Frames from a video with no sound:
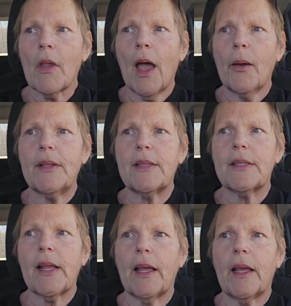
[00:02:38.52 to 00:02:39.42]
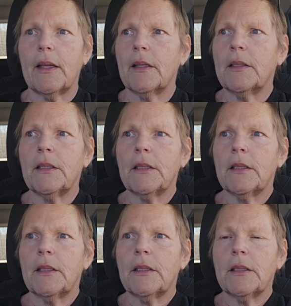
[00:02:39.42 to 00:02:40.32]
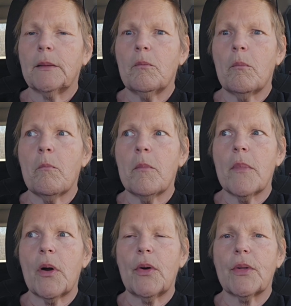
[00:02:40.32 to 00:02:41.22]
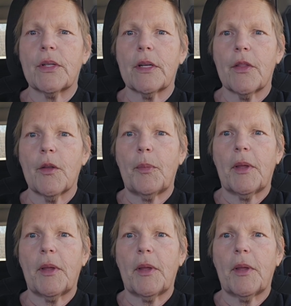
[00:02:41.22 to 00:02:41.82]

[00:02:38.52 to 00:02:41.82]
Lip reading: I would say most of the